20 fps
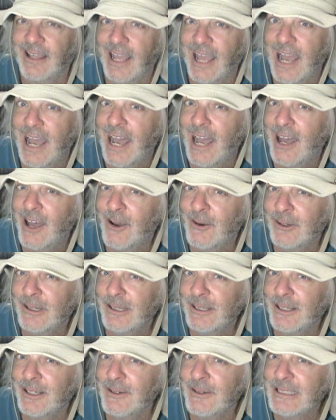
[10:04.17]
how are
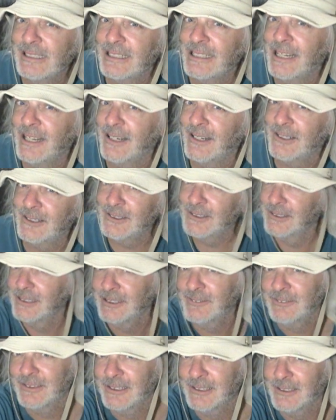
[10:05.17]
you going to know
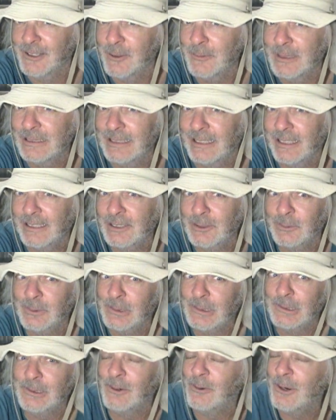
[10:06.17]
if they're homosexual
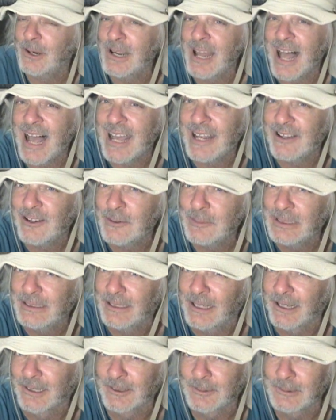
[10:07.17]
or
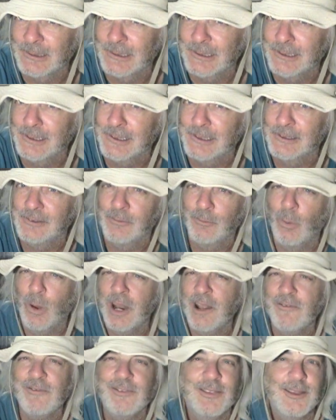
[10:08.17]
non-homosexual?
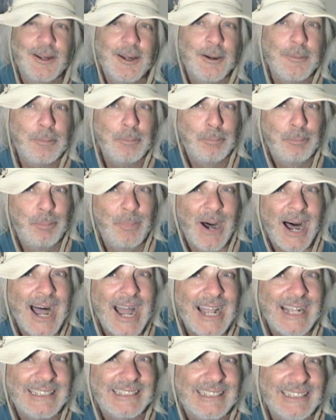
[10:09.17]
What if they're
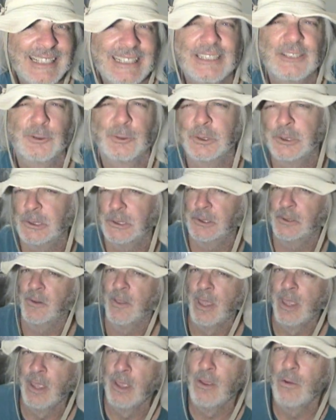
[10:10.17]
bisexual?
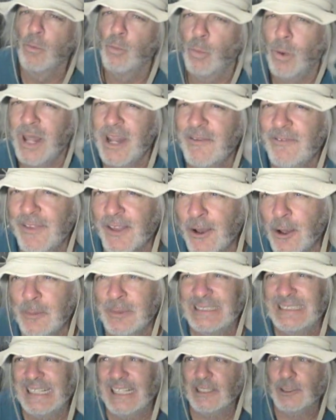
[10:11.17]
What if the
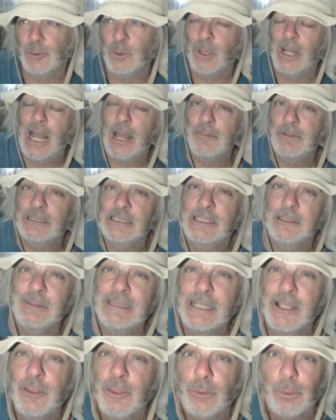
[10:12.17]
homosexual happens to
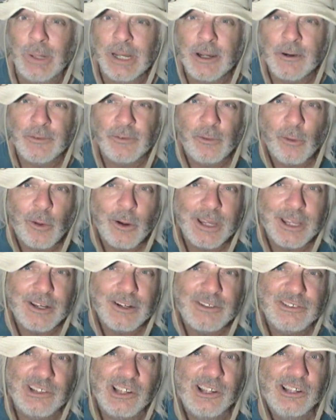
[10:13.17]
be 3 or 4
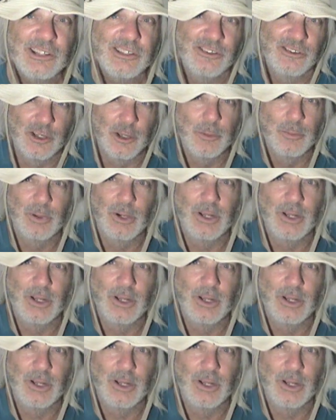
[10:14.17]
years old? You